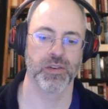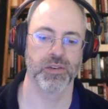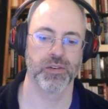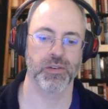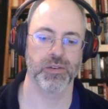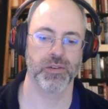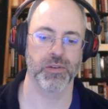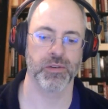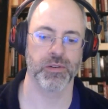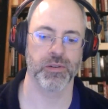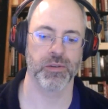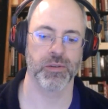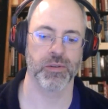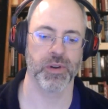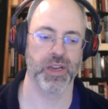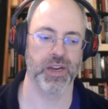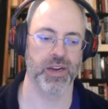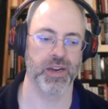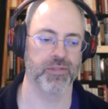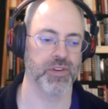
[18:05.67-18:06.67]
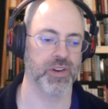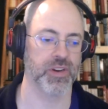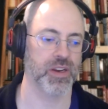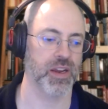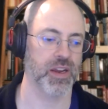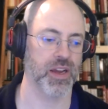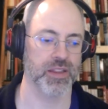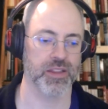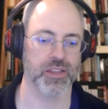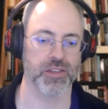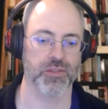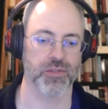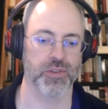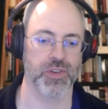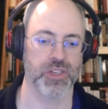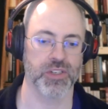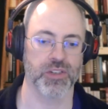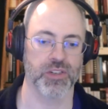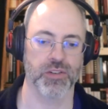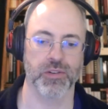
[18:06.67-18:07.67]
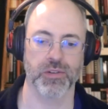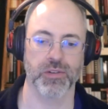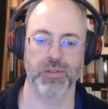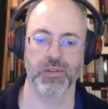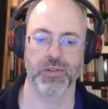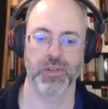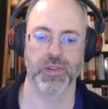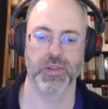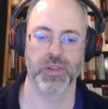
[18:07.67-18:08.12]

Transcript: to, and I've got this credential,